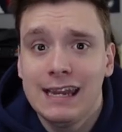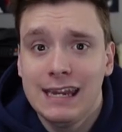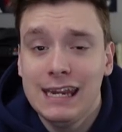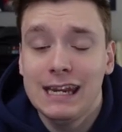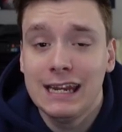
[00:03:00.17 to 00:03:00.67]
get
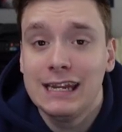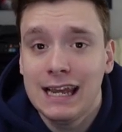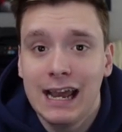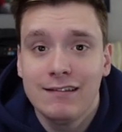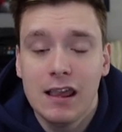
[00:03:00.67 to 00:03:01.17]
heated.
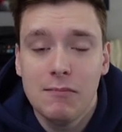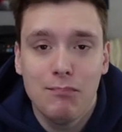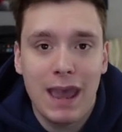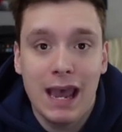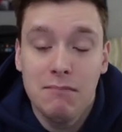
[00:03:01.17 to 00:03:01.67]
Guys get
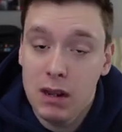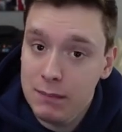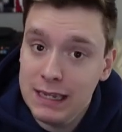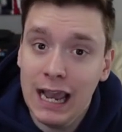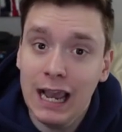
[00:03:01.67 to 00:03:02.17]
mad.
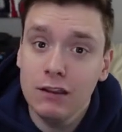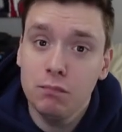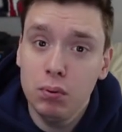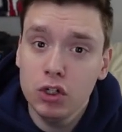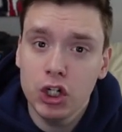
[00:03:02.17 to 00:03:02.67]
Maybe guys
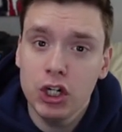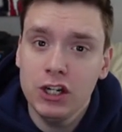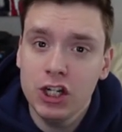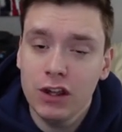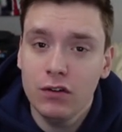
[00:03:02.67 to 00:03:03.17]
push
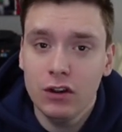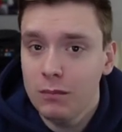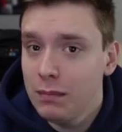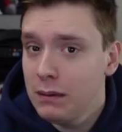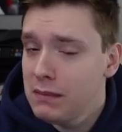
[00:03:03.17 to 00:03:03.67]
each other a
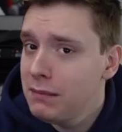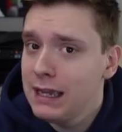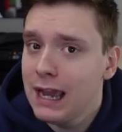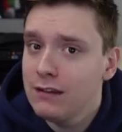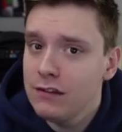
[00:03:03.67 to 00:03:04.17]
little bit. Maybe
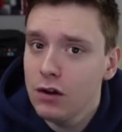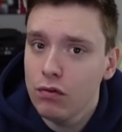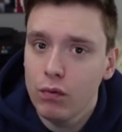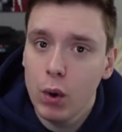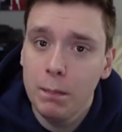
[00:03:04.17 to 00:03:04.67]
guys, you know,
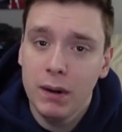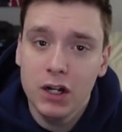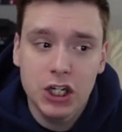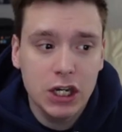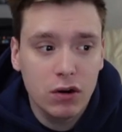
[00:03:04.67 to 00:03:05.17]
throw a
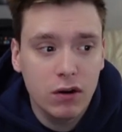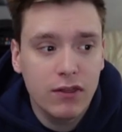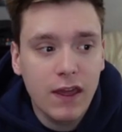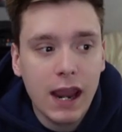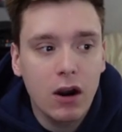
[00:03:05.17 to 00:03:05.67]
punch here or
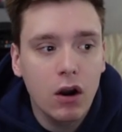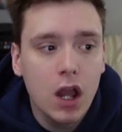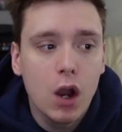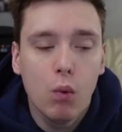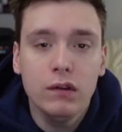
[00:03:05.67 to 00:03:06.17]
there.
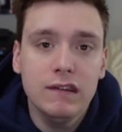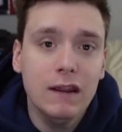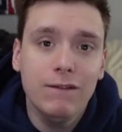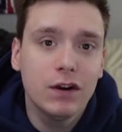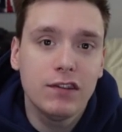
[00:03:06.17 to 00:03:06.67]
We'll see
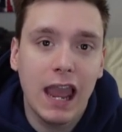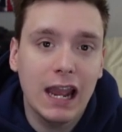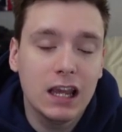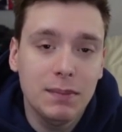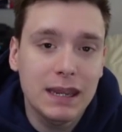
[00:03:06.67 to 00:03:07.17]
if there's
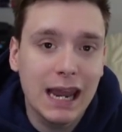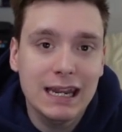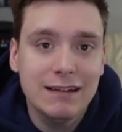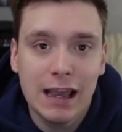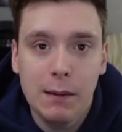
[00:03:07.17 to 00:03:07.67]
going to be
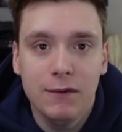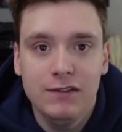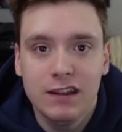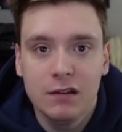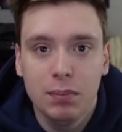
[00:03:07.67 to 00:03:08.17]
any type
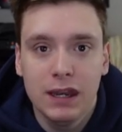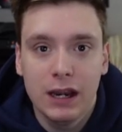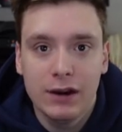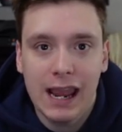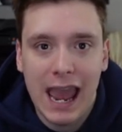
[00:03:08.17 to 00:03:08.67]
of
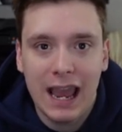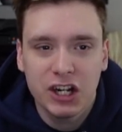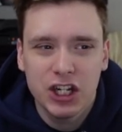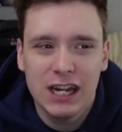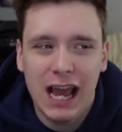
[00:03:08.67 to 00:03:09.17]
disciplinary
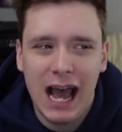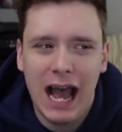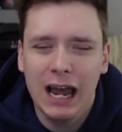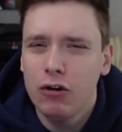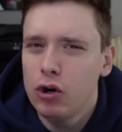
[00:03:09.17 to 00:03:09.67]
action.
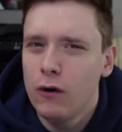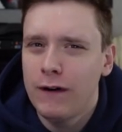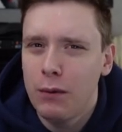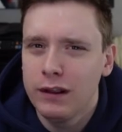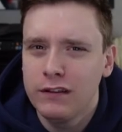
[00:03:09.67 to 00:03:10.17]
I don't know if
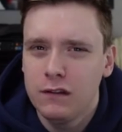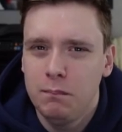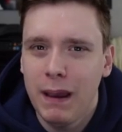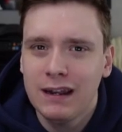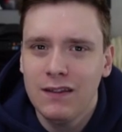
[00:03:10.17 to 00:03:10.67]
I would
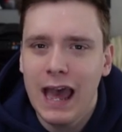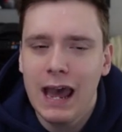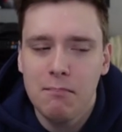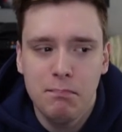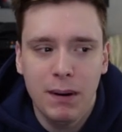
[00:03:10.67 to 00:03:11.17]
expect
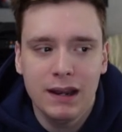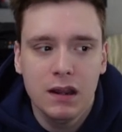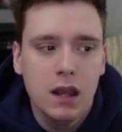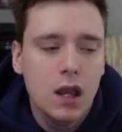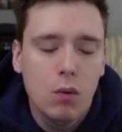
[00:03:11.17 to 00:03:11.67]
that, but
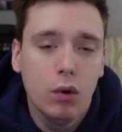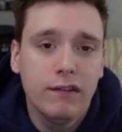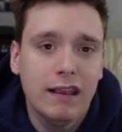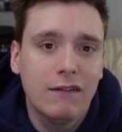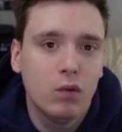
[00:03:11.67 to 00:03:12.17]
we'll
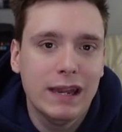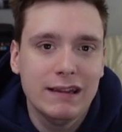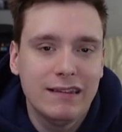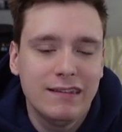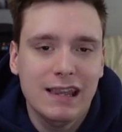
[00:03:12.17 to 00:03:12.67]
just have to wait
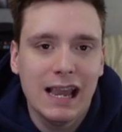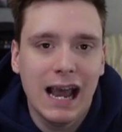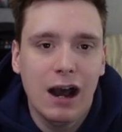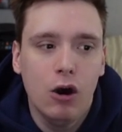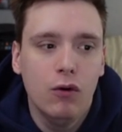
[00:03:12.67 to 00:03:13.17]
and see.
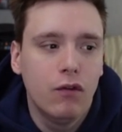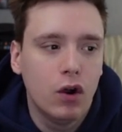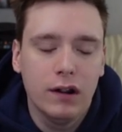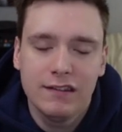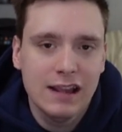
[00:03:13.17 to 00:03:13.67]

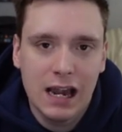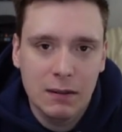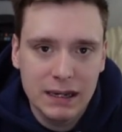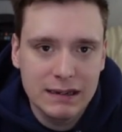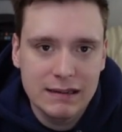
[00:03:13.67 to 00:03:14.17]
Overall, it's not a
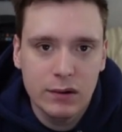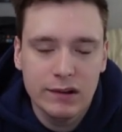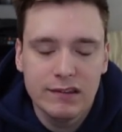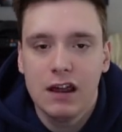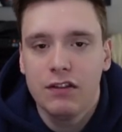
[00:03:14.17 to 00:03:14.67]
big deal.
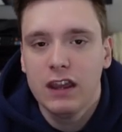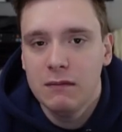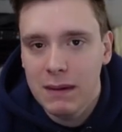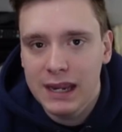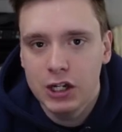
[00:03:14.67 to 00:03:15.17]
It's
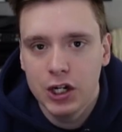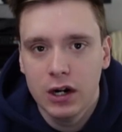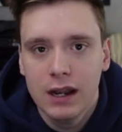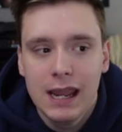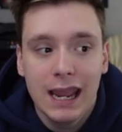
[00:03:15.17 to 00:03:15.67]
nothing
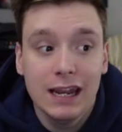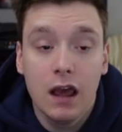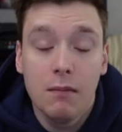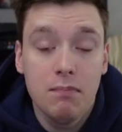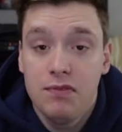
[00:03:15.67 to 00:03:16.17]
major, and
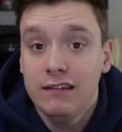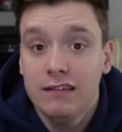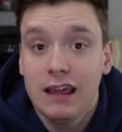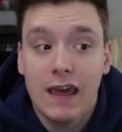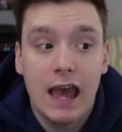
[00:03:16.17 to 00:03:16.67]
things
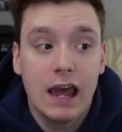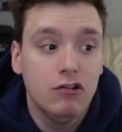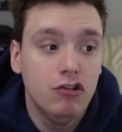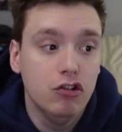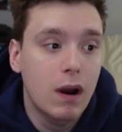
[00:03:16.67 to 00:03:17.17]
like
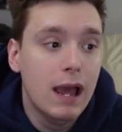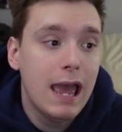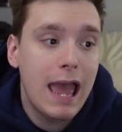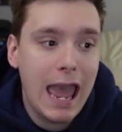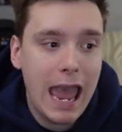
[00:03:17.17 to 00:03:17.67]
that do
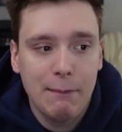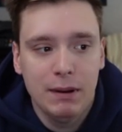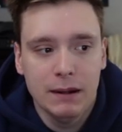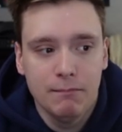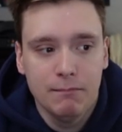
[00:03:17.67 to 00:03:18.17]

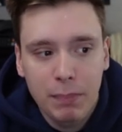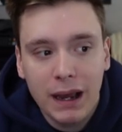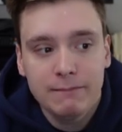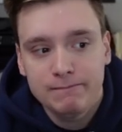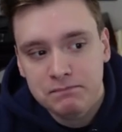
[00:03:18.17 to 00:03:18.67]
happen.
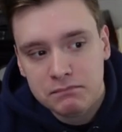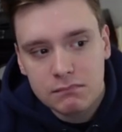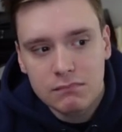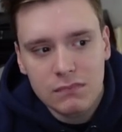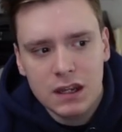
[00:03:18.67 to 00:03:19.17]
But
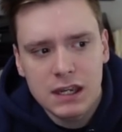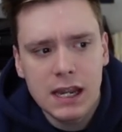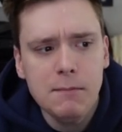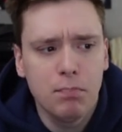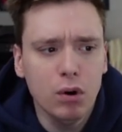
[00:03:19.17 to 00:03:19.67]

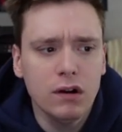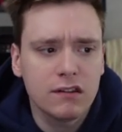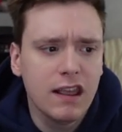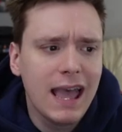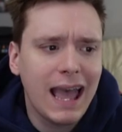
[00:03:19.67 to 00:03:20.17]
Nate
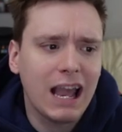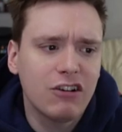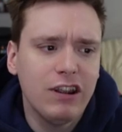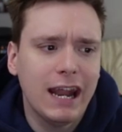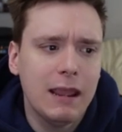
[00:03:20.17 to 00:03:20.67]
Brooks
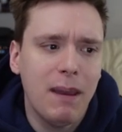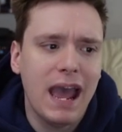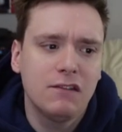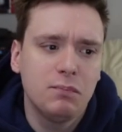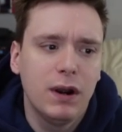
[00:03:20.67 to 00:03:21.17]
actually had a
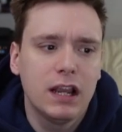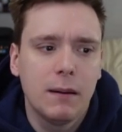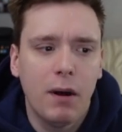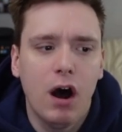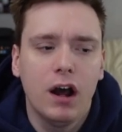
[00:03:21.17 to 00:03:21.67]
pass
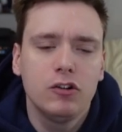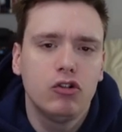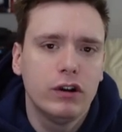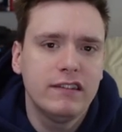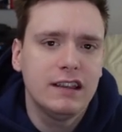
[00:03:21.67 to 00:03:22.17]
breakup on
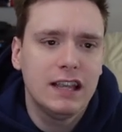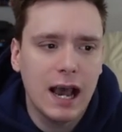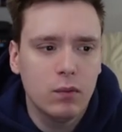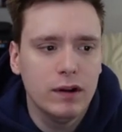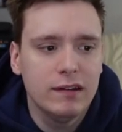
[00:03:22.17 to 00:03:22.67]
Chris
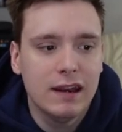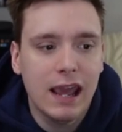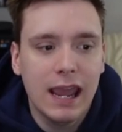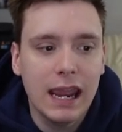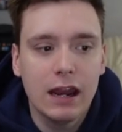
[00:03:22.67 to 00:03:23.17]
Godwin
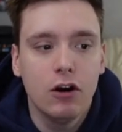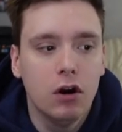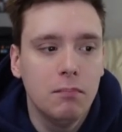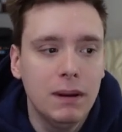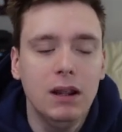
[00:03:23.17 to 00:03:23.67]
today, and
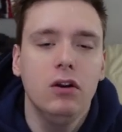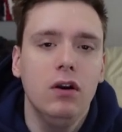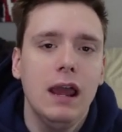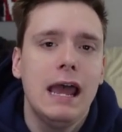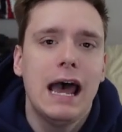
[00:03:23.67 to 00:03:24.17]
Herb
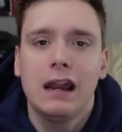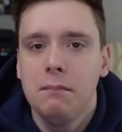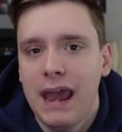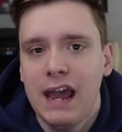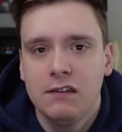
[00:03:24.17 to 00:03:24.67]
Miller had a
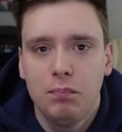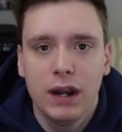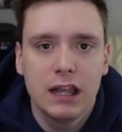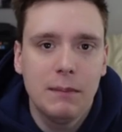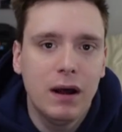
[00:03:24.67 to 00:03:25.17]
pass
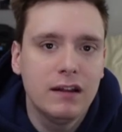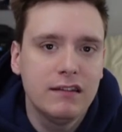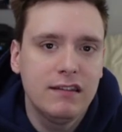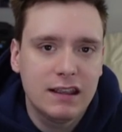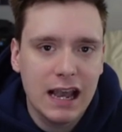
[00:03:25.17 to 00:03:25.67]
breakup on
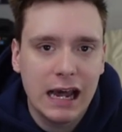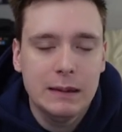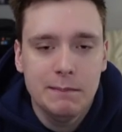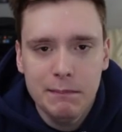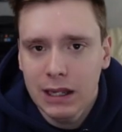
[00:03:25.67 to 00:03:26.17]

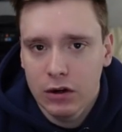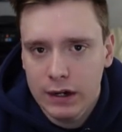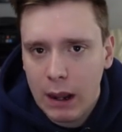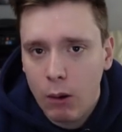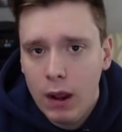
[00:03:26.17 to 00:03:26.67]
Scotty Miller.
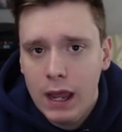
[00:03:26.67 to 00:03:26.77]
Now,